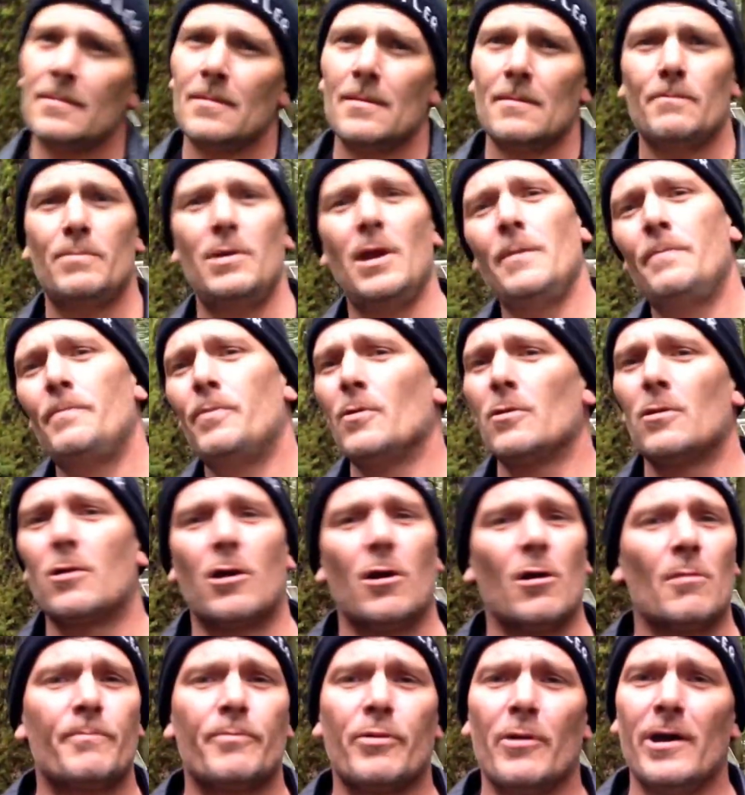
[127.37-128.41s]
People are
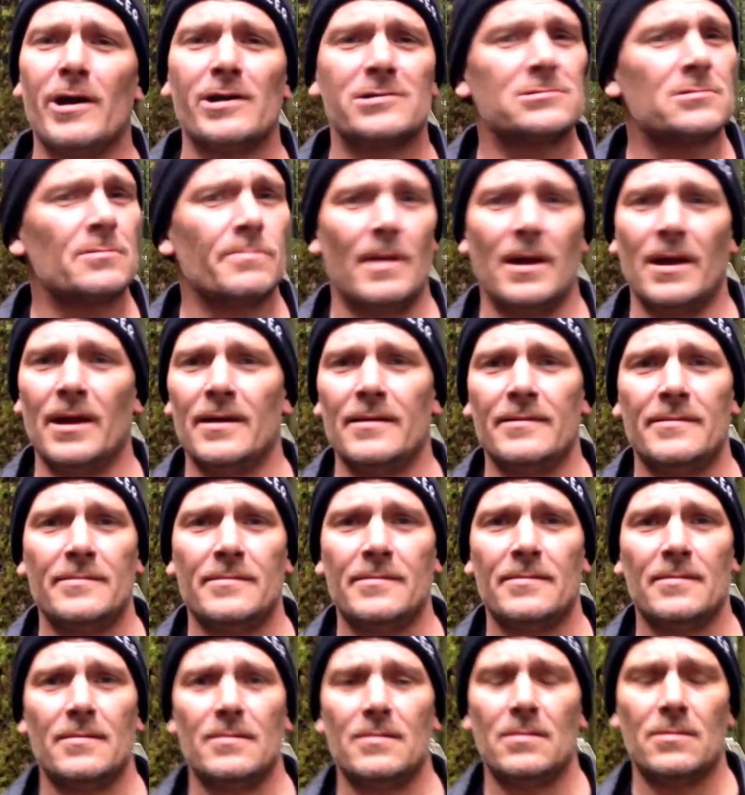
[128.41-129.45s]
oppressed, man.
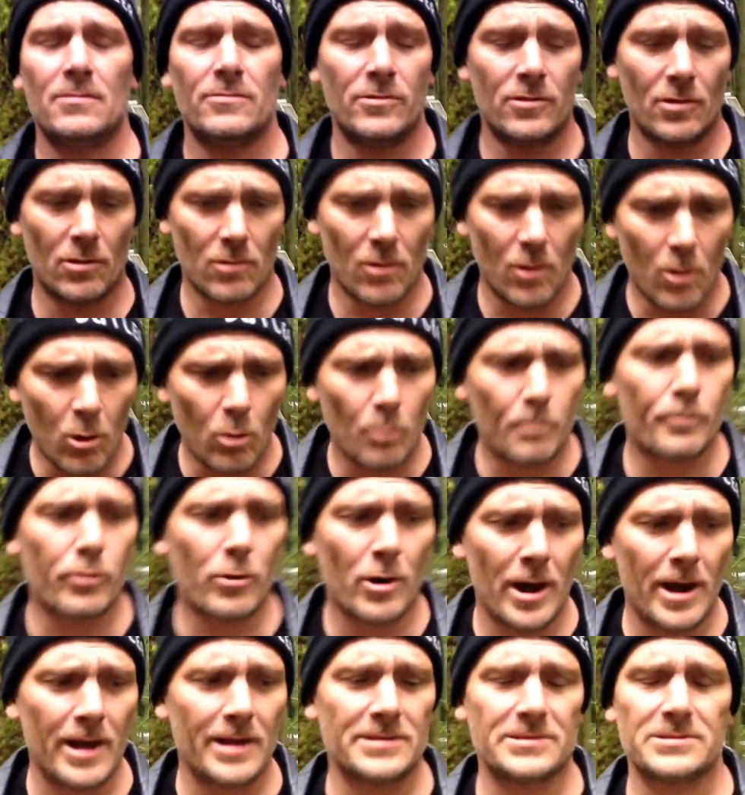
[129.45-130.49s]
They're
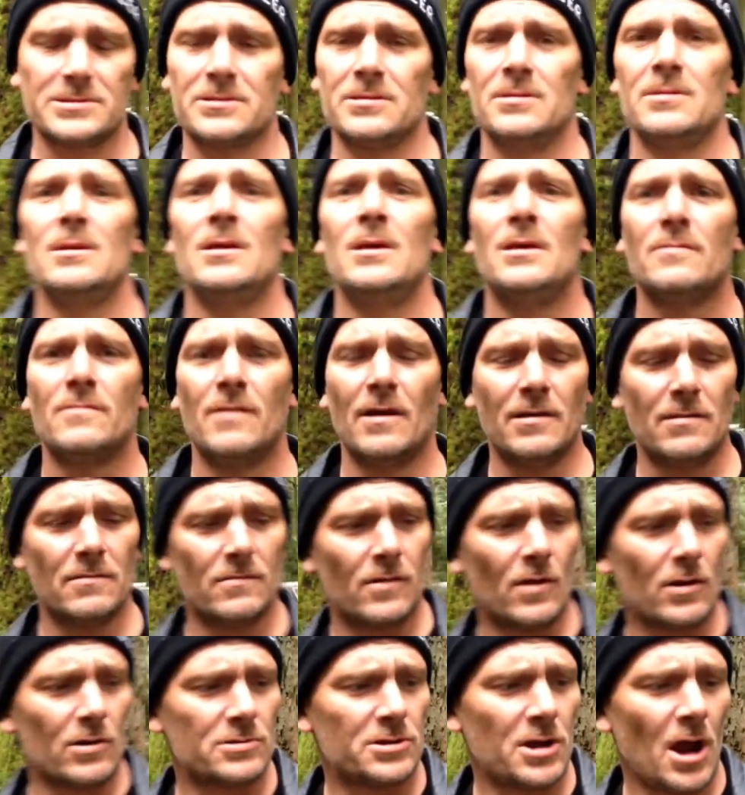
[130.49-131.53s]
oppressed.
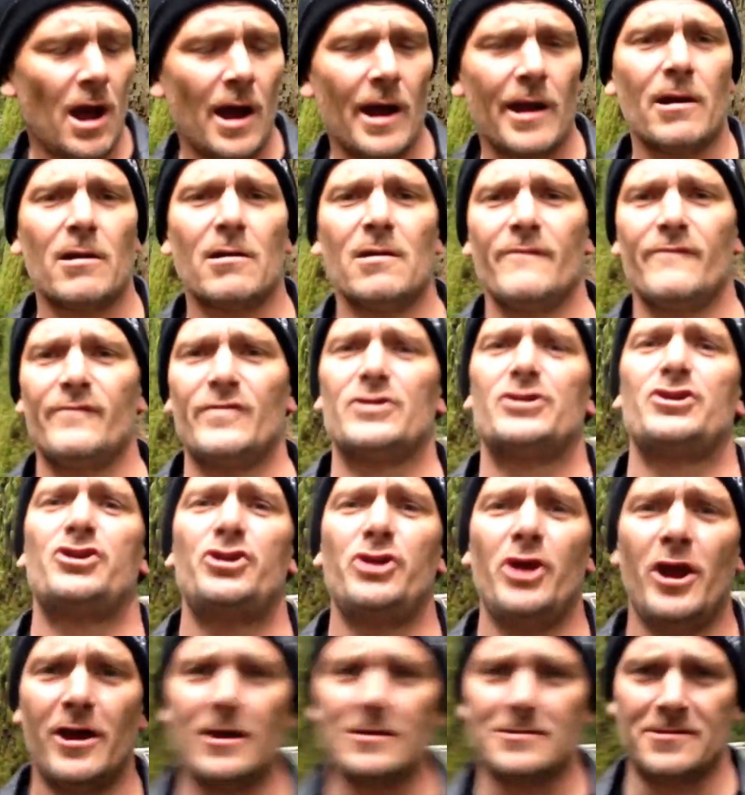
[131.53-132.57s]
They're tired of the
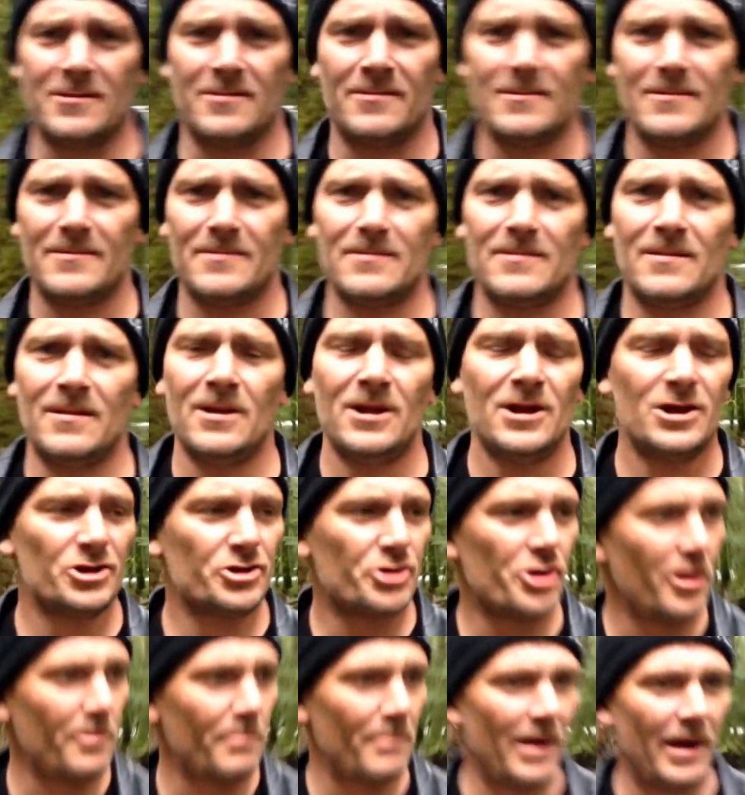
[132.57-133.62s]
shit.
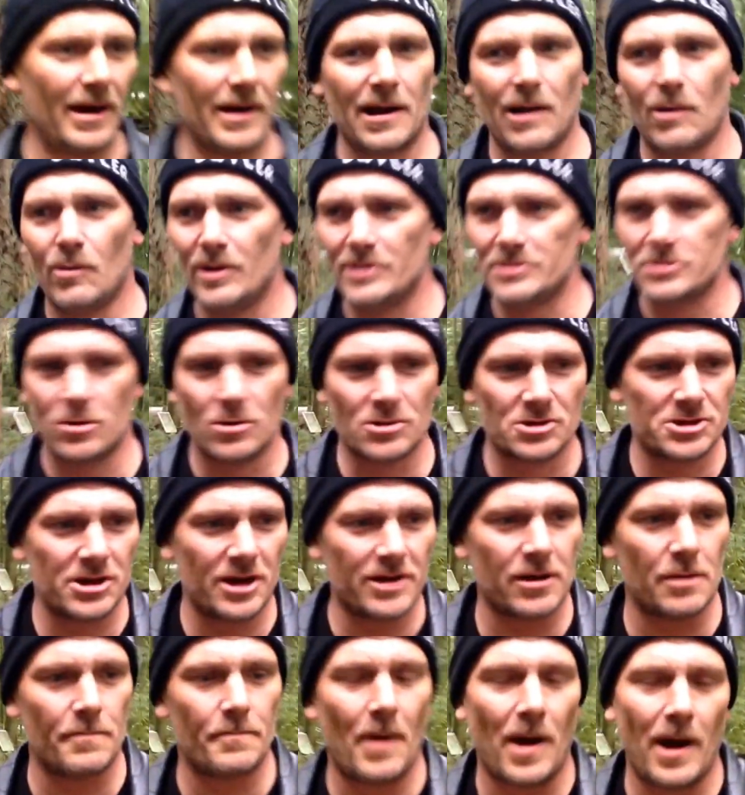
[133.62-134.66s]
Shit, man. I went to go say
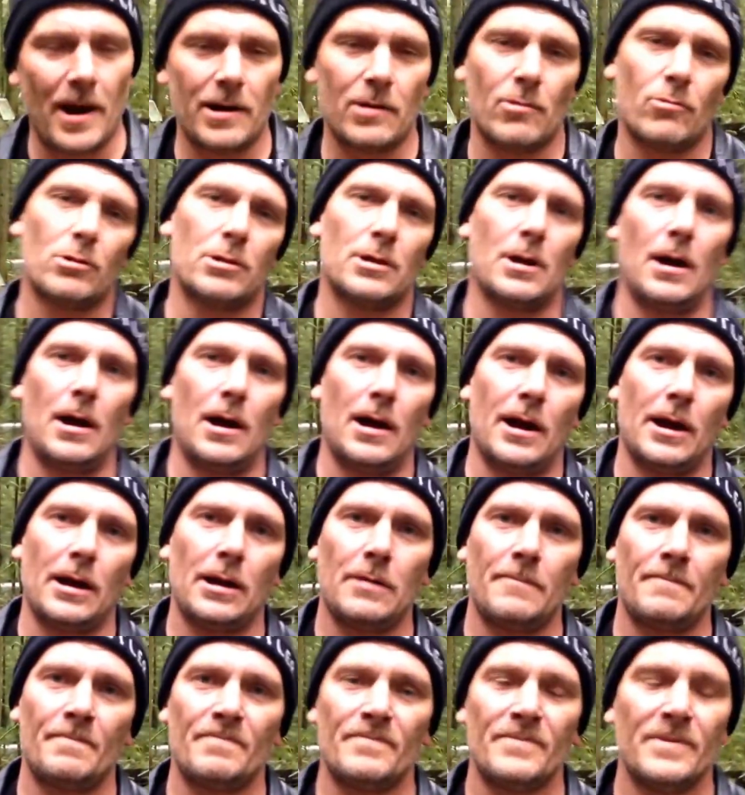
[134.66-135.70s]
goodbye to a guy
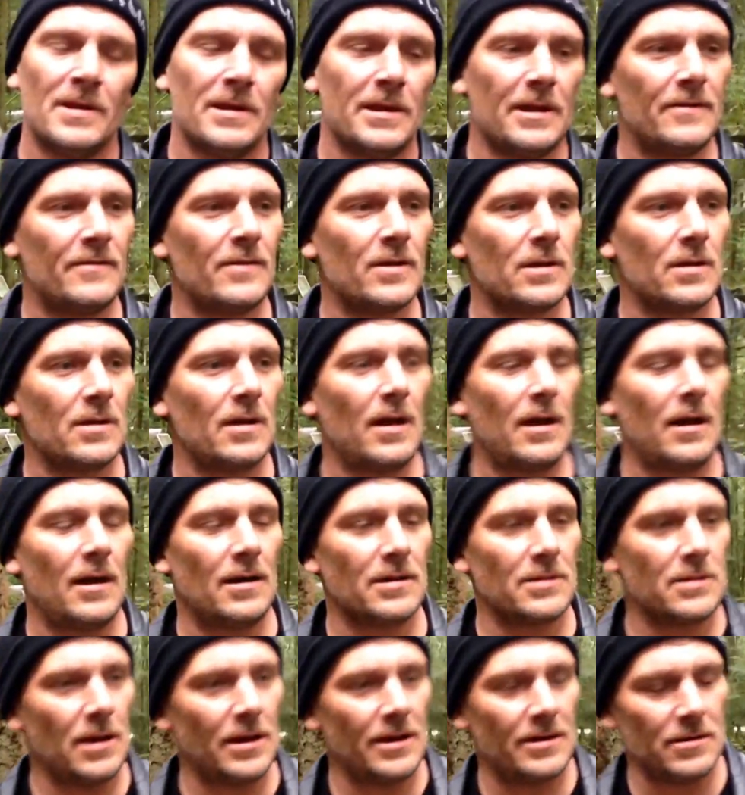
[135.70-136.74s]
and
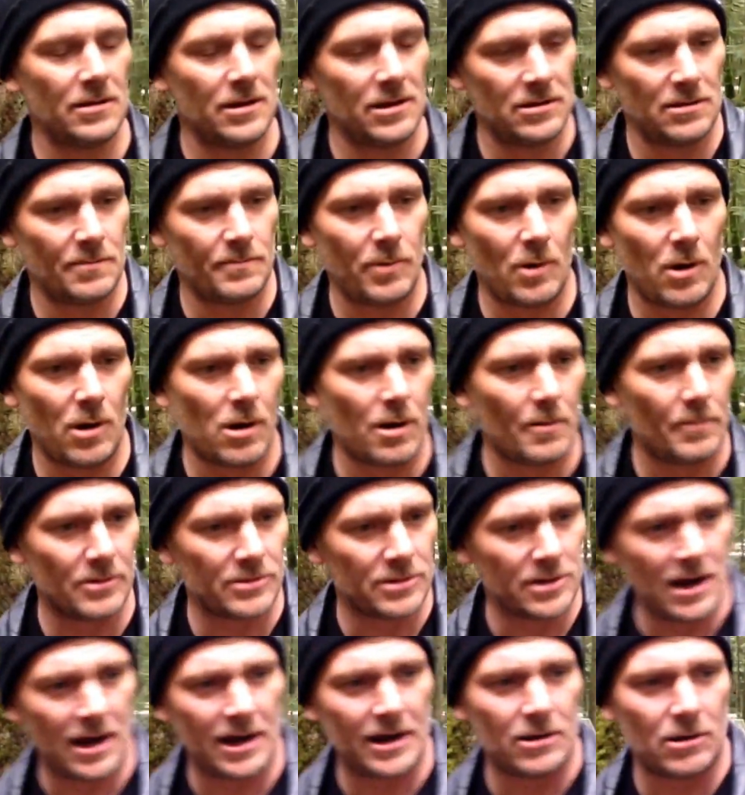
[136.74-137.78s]
in the bar, but the
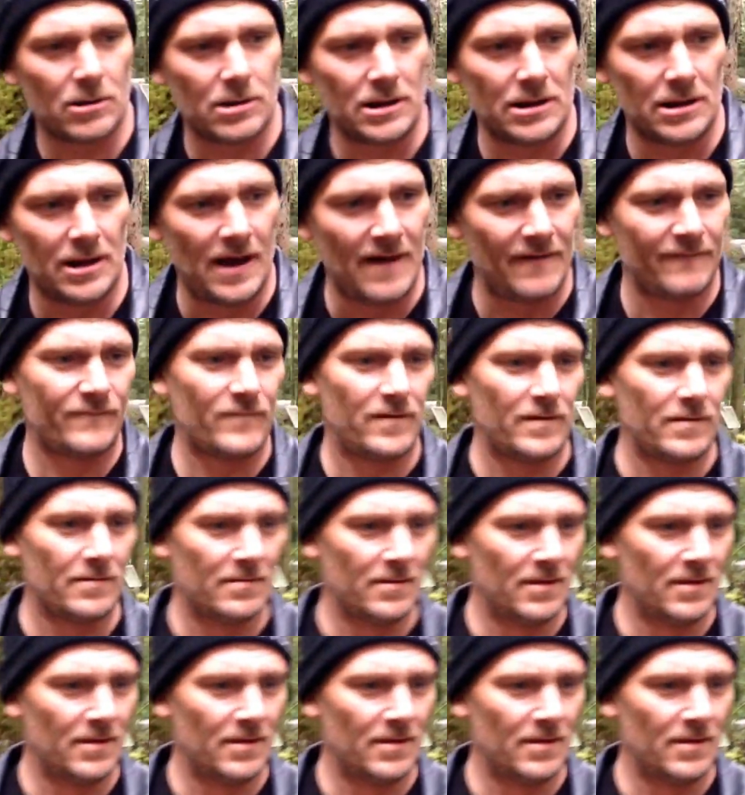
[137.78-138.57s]
guy had already left, and